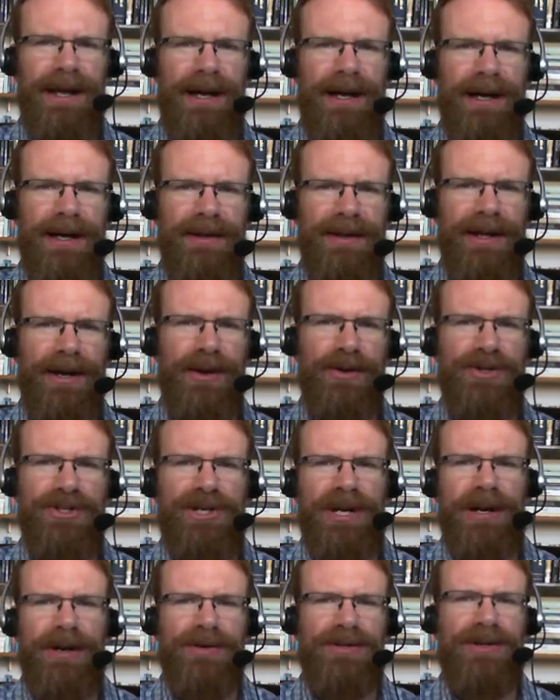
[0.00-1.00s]
Uh, they all
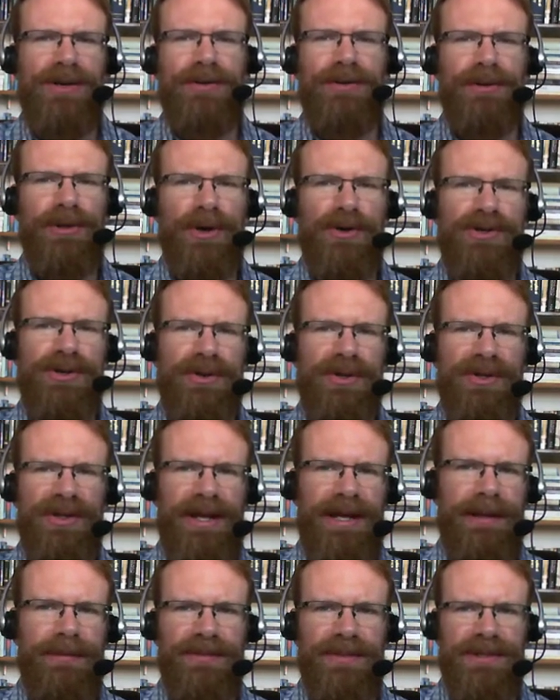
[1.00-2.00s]
share certain larger
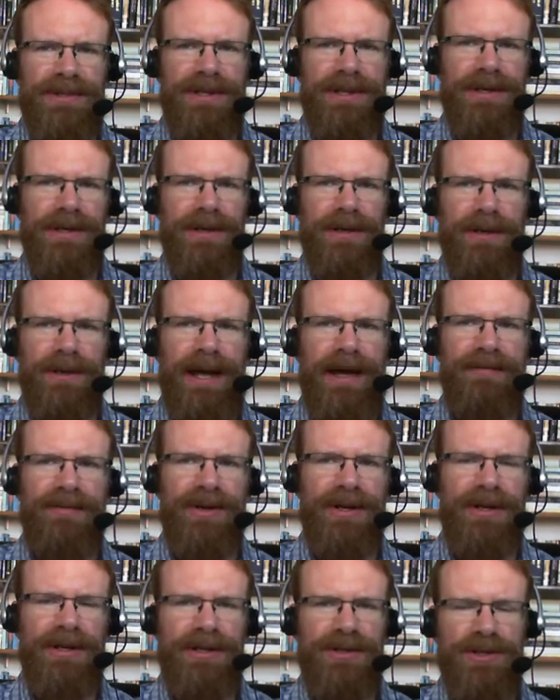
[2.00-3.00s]
themes that are
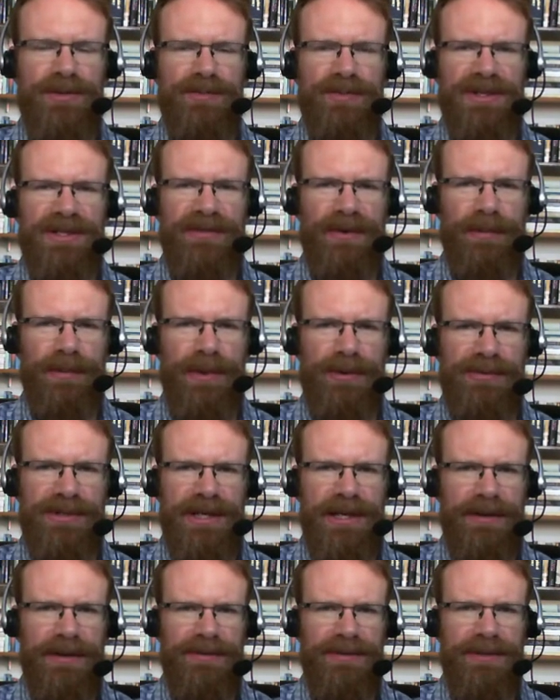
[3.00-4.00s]
evident in specific
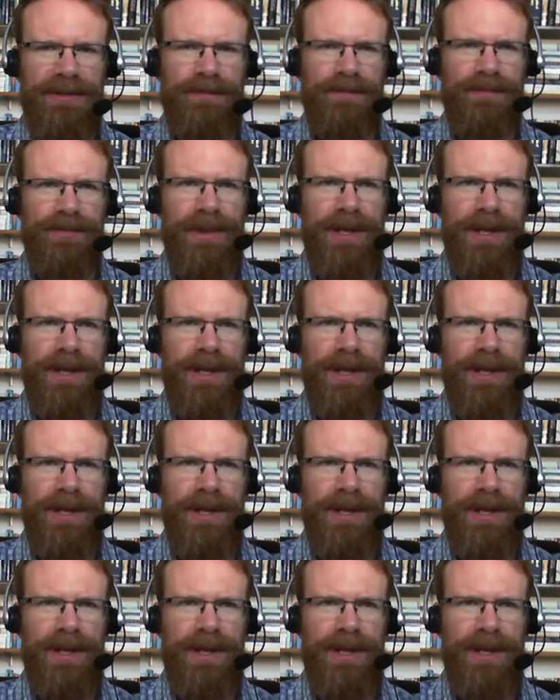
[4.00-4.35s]
motifs.